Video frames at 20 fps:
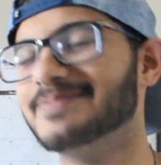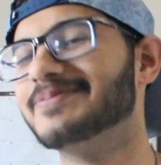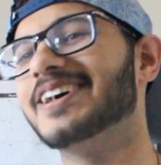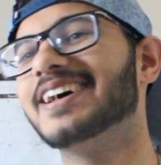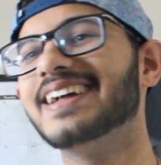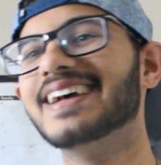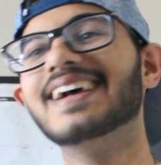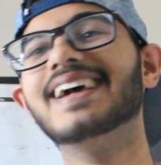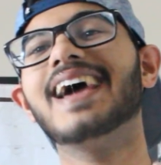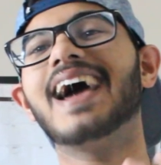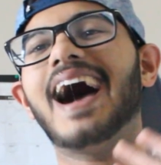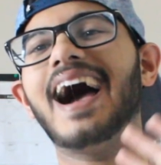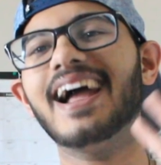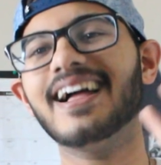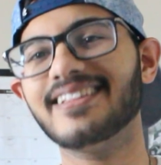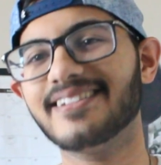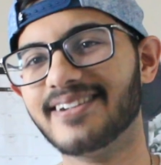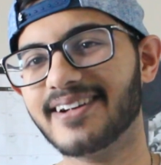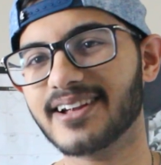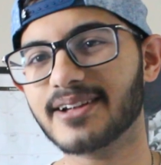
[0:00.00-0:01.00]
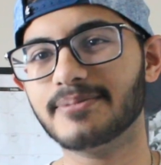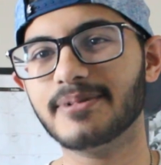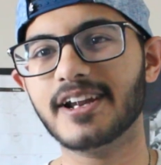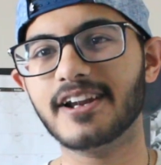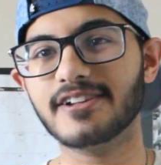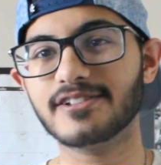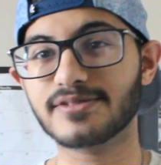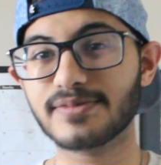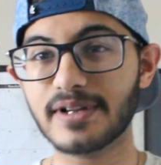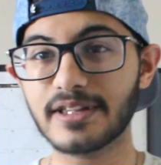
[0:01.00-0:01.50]
But I highly
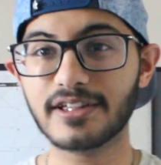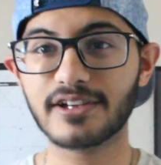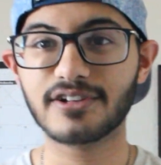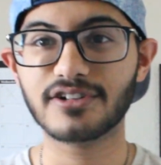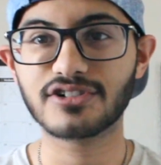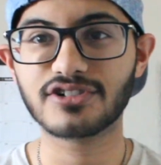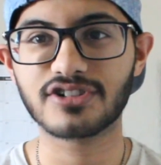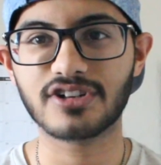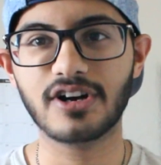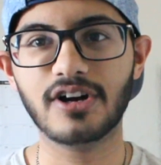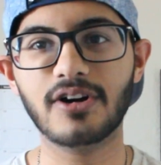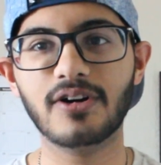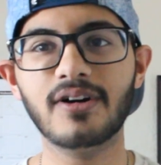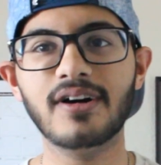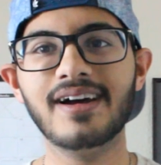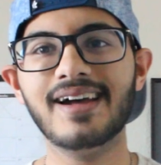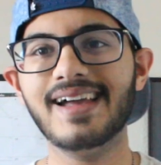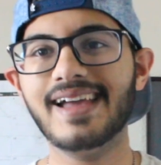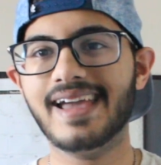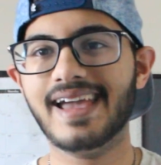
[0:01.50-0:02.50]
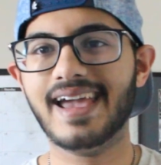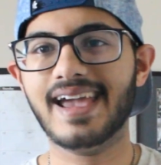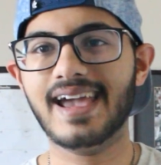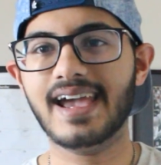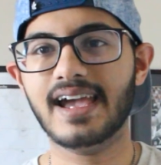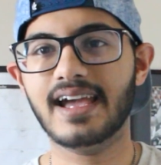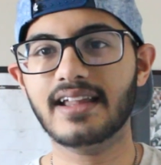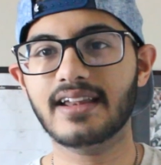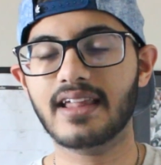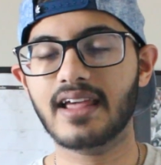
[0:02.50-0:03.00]
recommend it. It's a really good show,
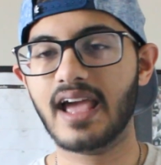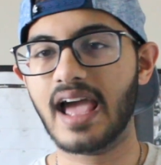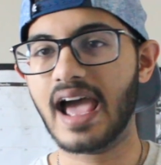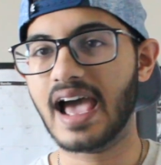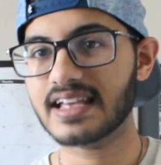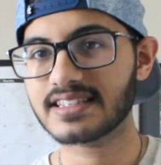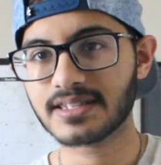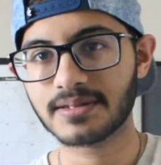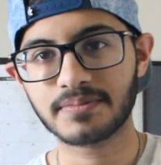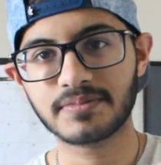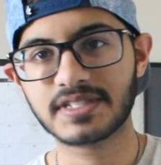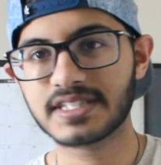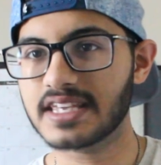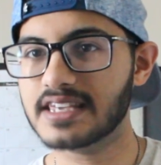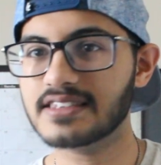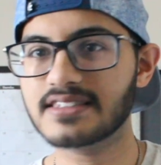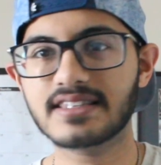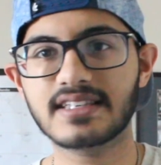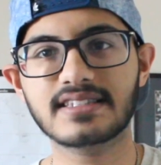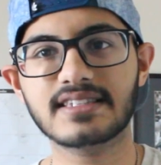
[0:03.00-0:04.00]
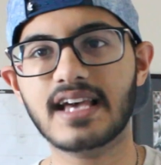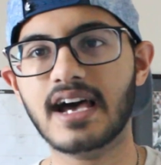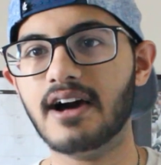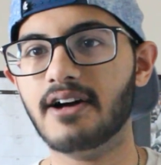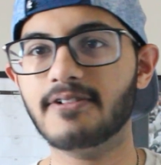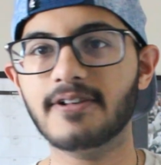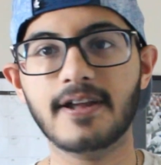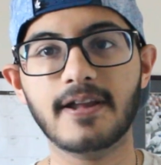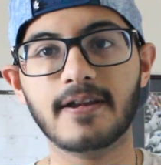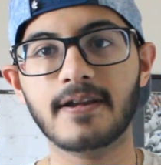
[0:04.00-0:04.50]
and it has some seasons
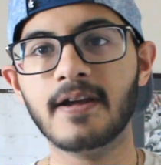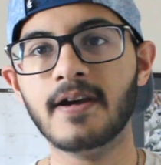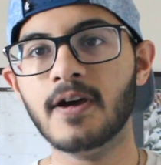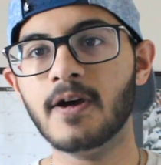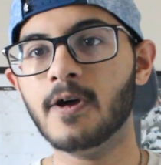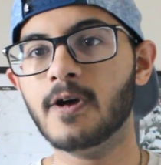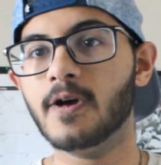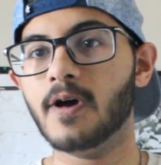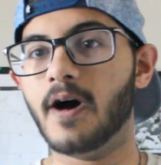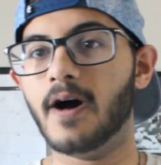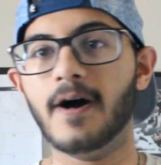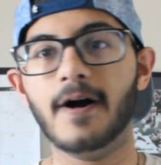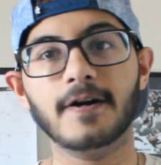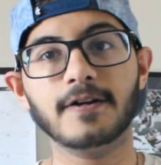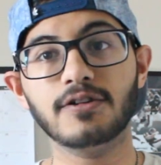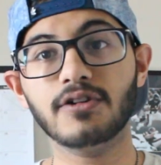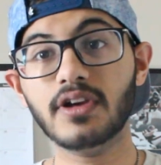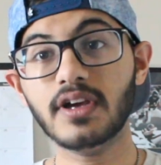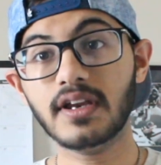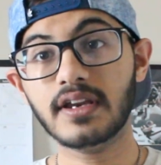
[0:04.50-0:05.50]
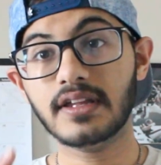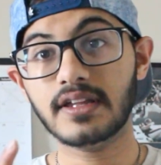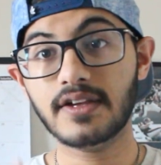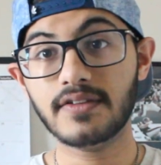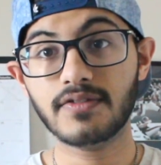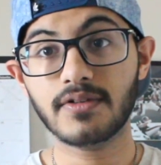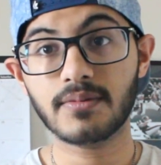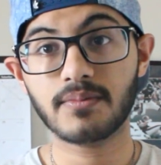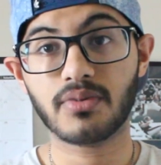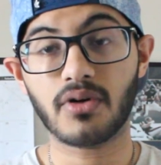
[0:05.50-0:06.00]
out, and you can
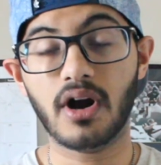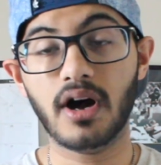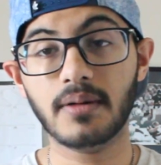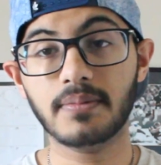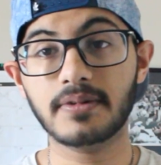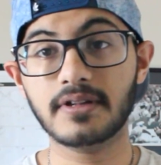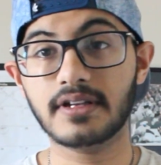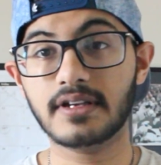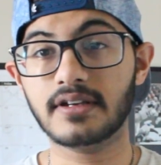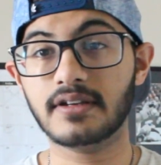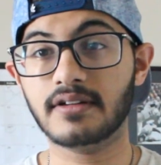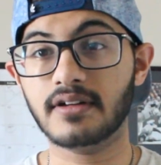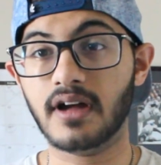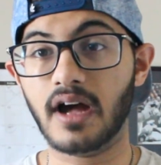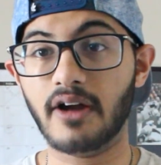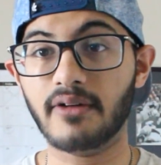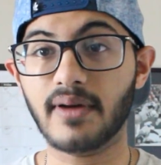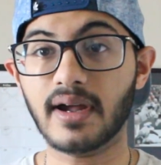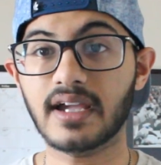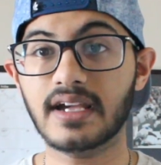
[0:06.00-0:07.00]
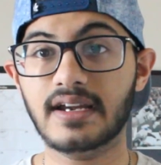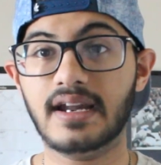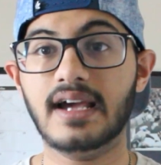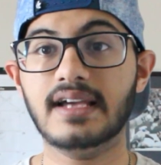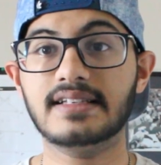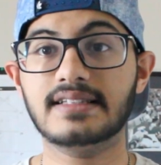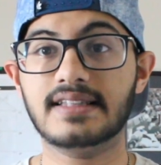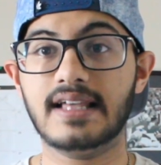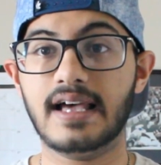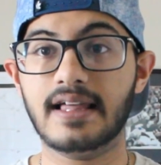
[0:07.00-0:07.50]
even probably
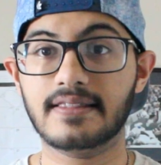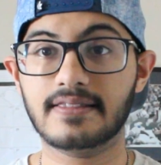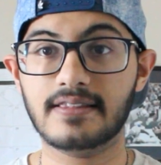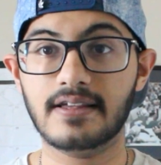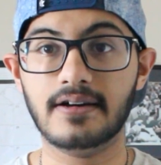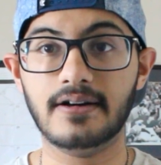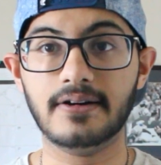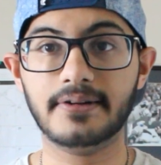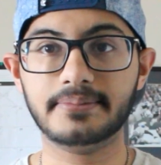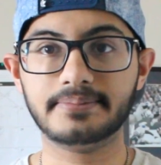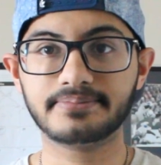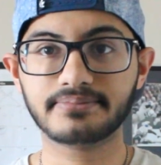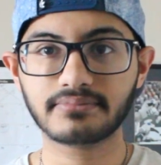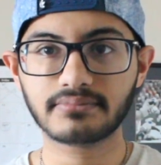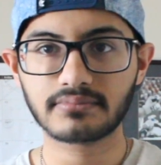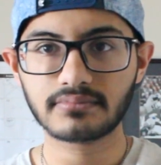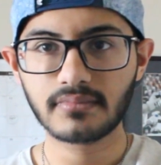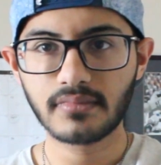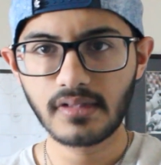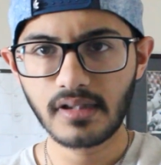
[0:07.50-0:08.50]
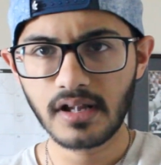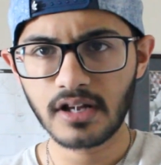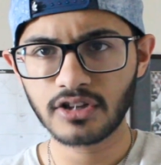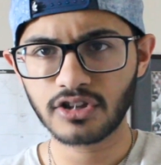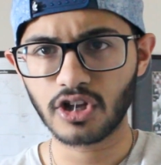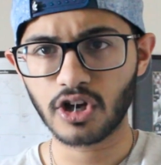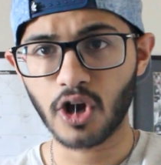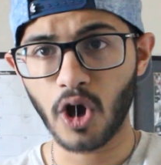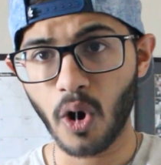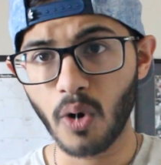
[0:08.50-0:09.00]
recognize that
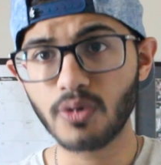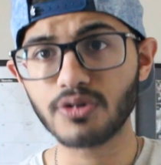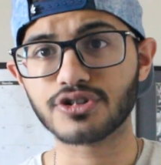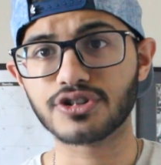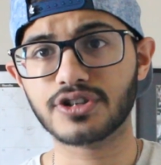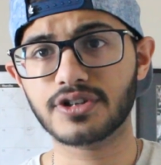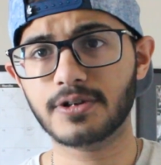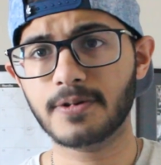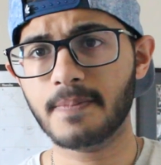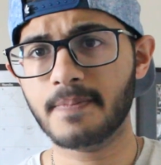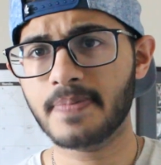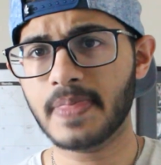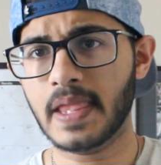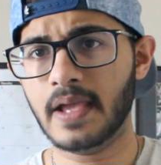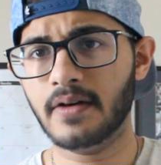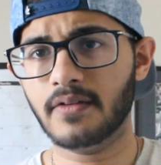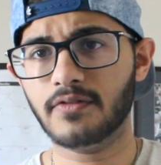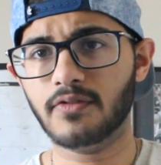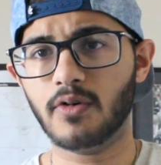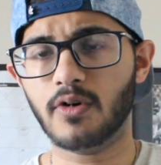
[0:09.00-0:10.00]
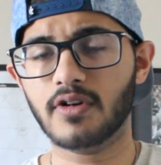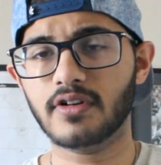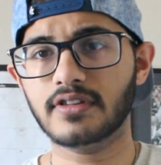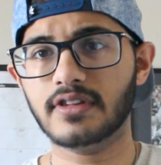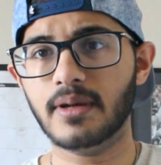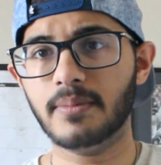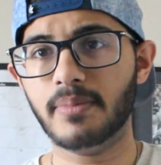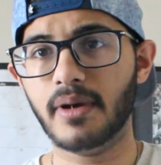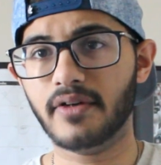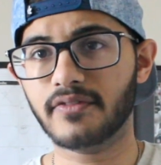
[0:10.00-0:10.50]
the coach for
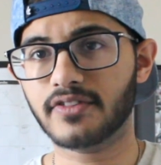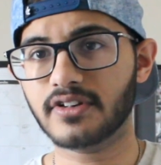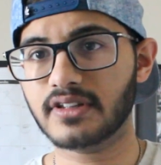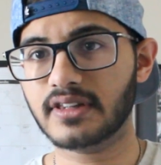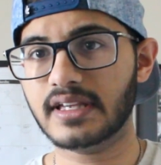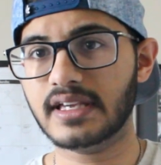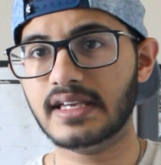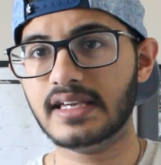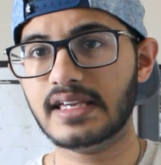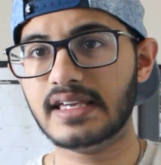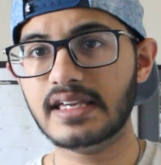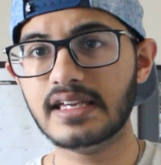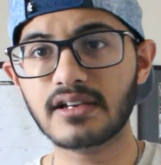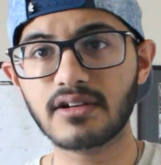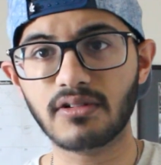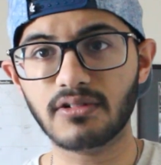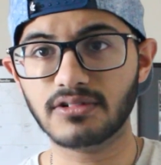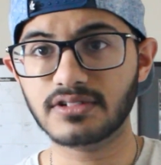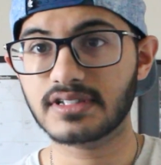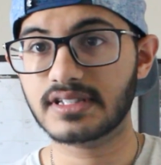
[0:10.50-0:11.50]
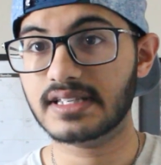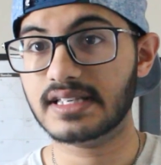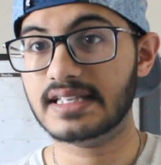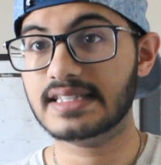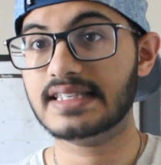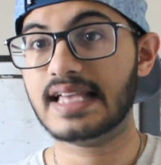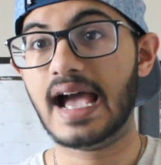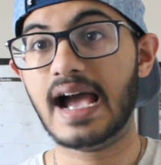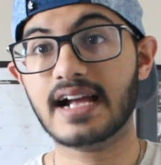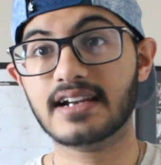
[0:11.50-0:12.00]
the Beverly Eagles
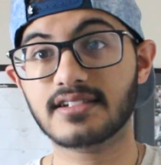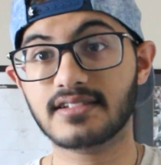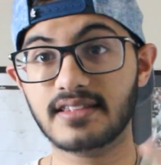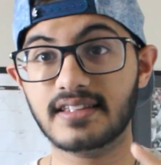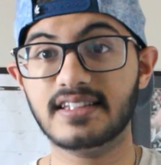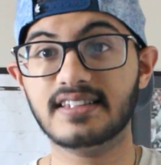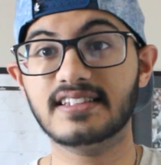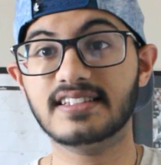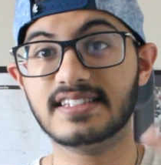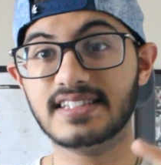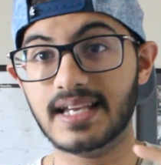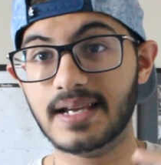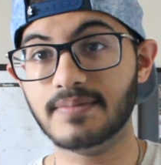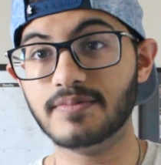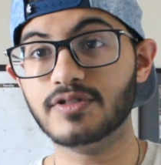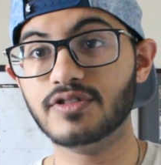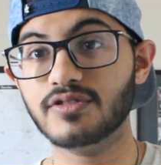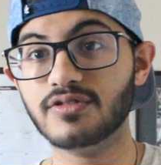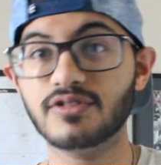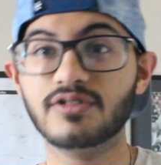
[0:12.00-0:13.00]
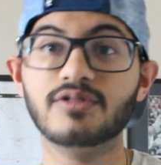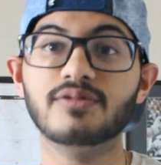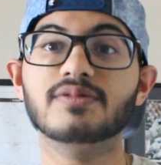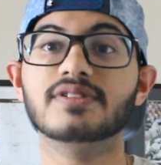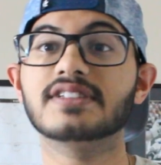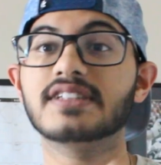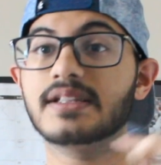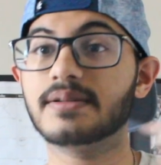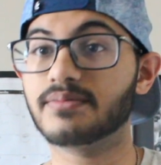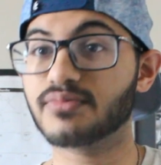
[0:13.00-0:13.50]
is actually the same dude who
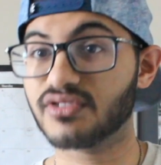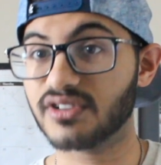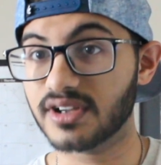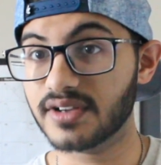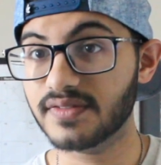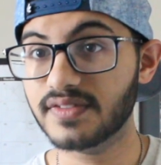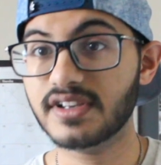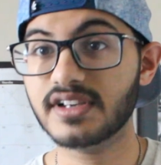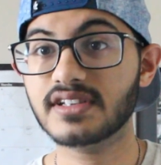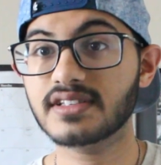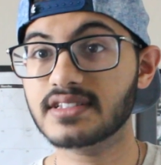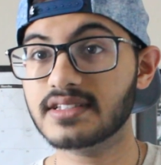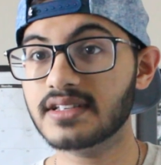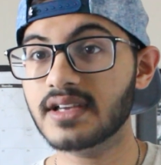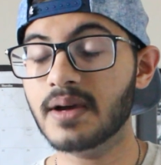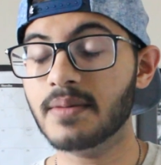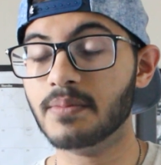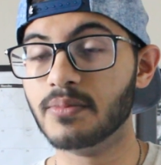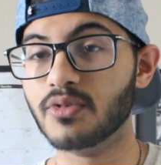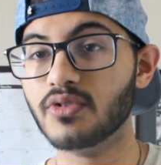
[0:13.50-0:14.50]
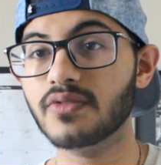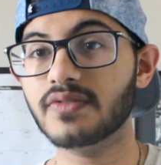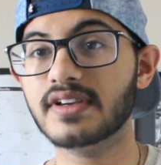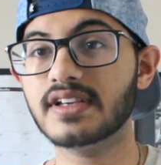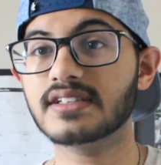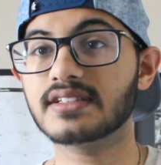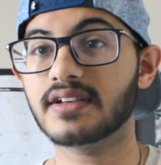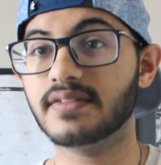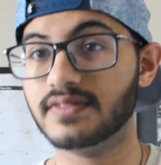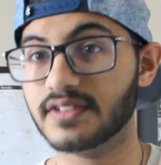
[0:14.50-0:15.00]
was in previous
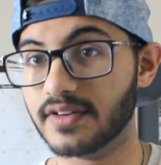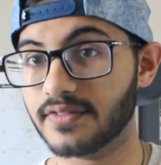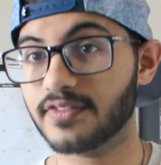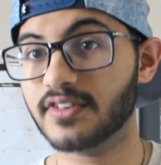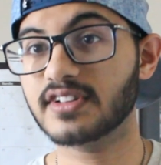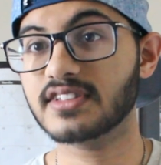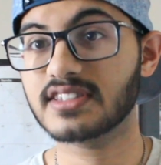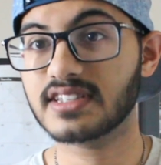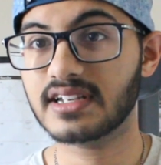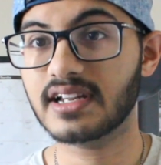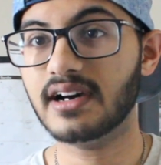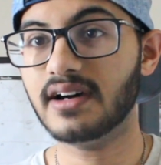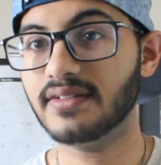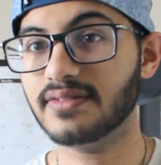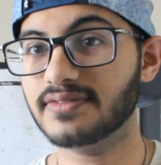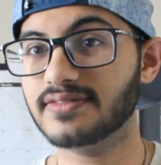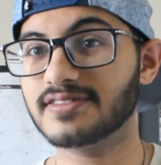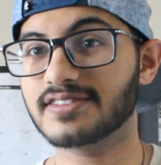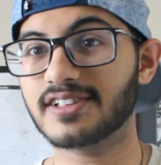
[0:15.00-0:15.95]
movies of different stuff.